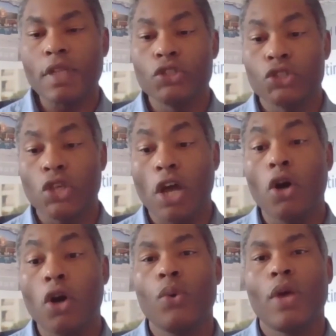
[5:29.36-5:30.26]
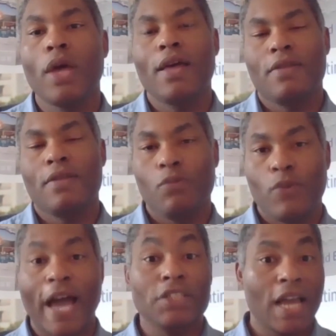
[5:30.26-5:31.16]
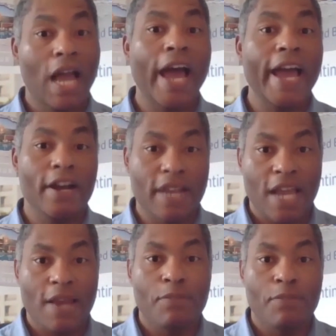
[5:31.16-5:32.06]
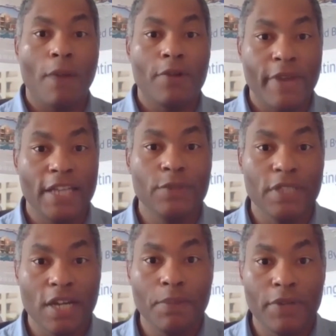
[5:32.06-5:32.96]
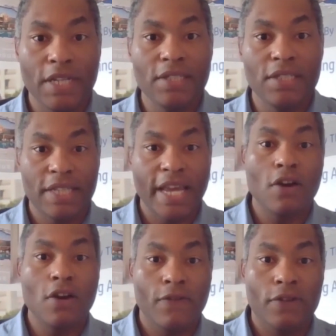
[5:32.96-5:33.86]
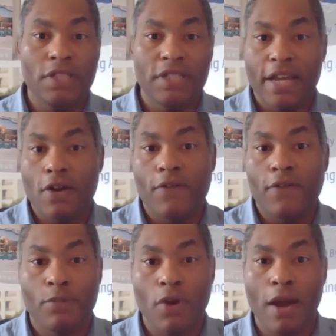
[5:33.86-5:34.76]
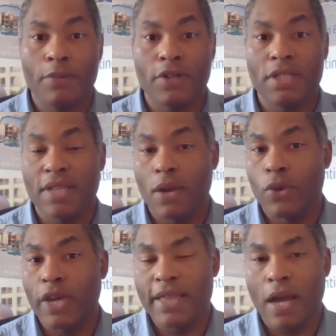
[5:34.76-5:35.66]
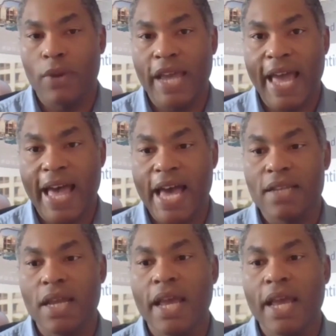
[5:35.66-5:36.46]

So we actually hired a property management company to take over the properties that we had.